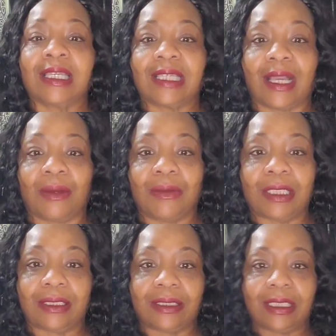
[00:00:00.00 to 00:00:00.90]
y'all
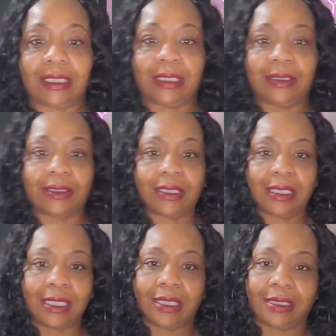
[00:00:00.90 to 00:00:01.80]
went on this little
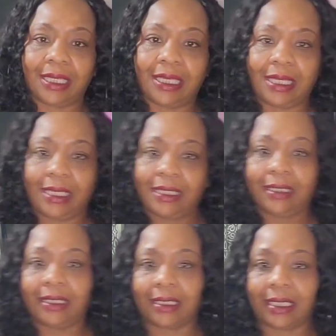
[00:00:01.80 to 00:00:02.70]
set. And
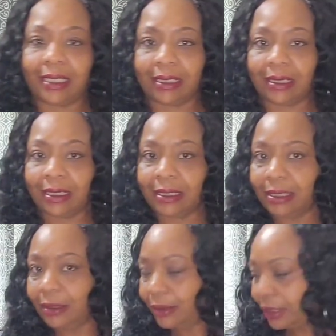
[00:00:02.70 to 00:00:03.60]
again, this little